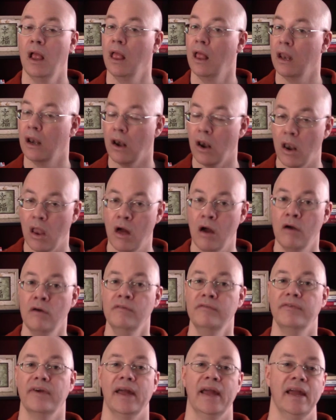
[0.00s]

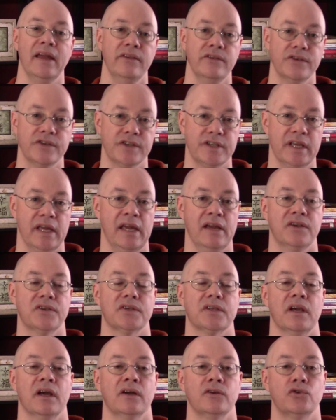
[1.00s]
Love and
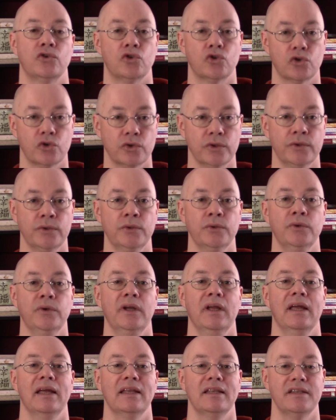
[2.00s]
sex are two
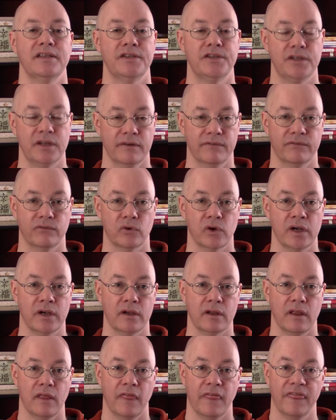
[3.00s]

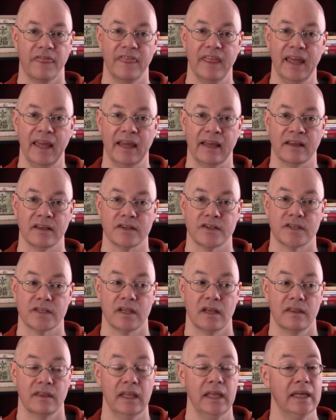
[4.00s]
different things.
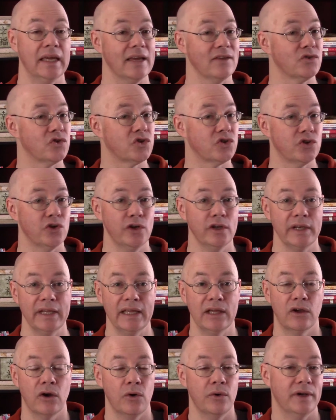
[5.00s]
They can certainly
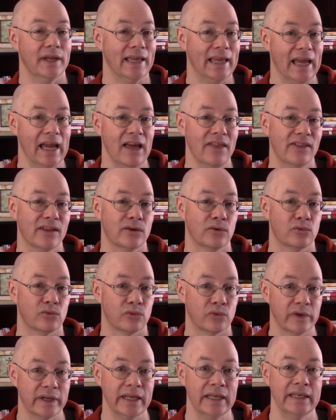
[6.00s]
go together
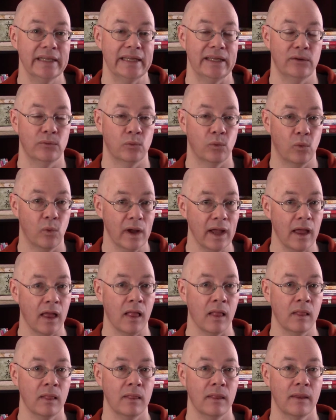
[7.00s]
really
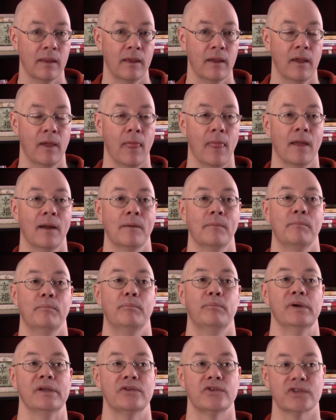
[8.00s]
well,
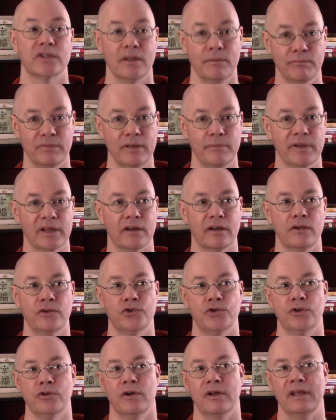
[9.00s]
but simply
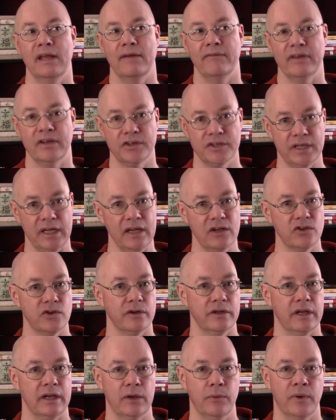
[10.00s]
because you're not having sex
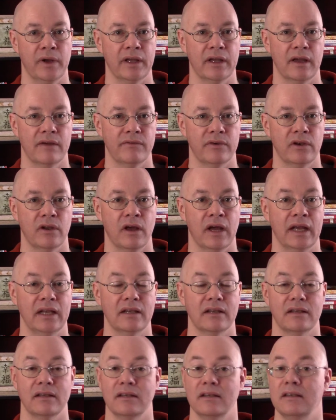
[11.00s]
on any one given night
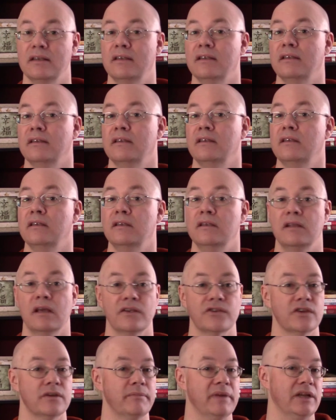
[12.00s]

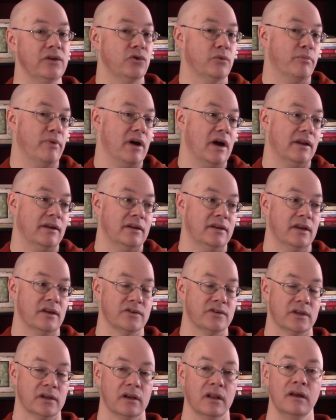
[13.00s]
doesn't mean your partner
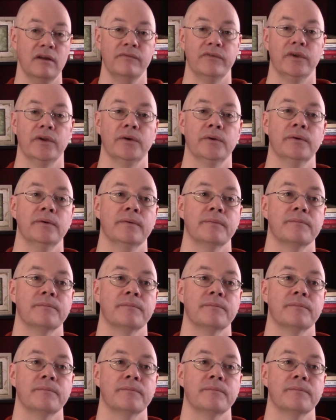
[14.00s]
doesn't love you.